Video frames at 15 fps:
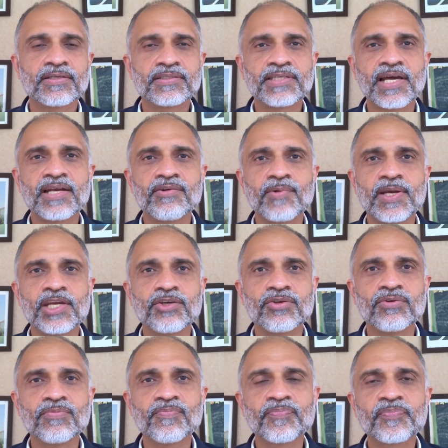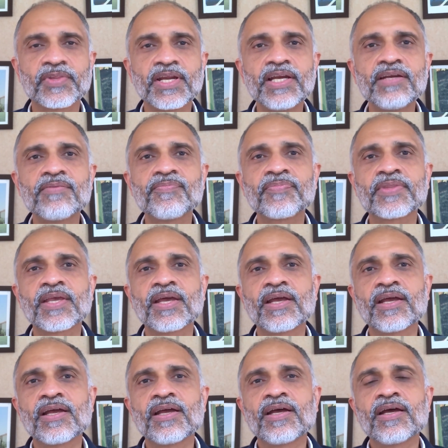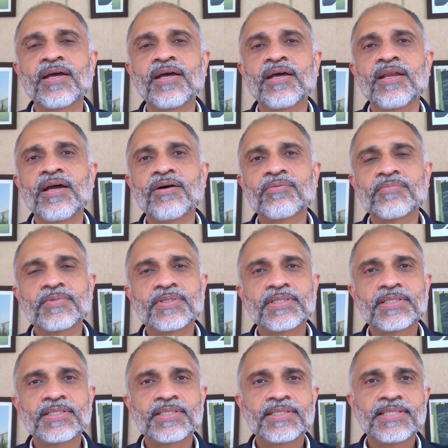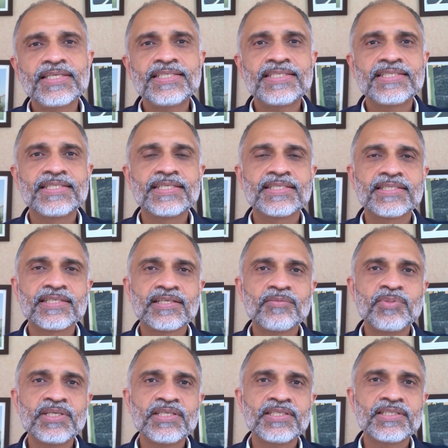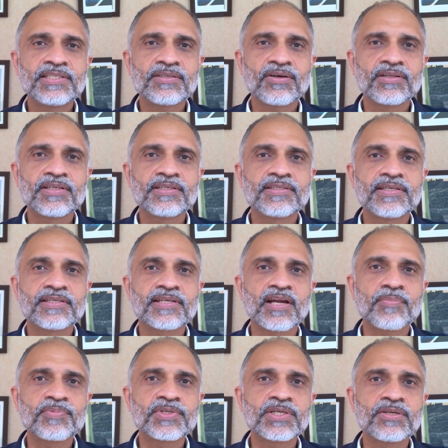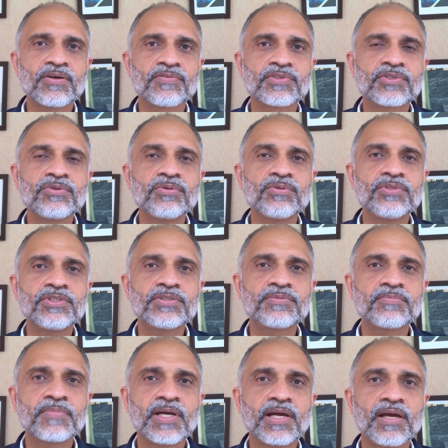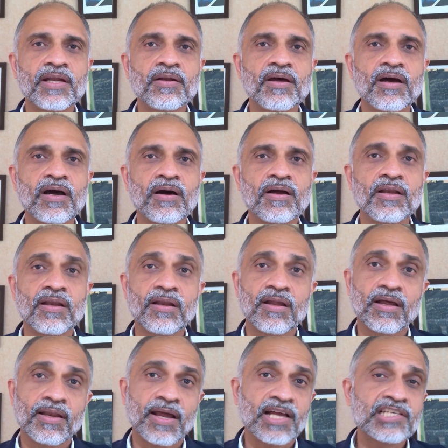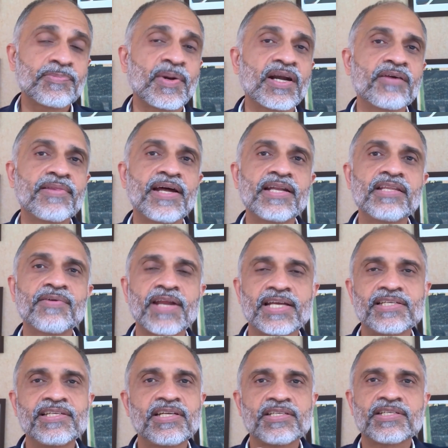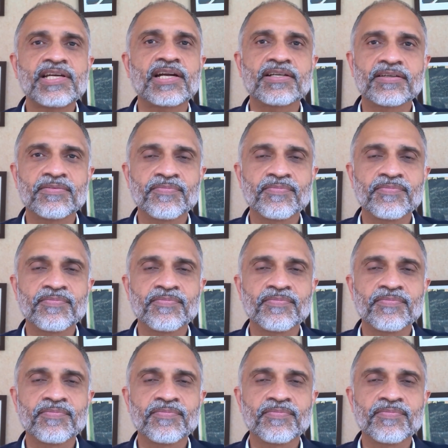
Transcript: Jan 22. Right now, this disturbance or this disruption of schools, and a large part of that, they were actually just shut.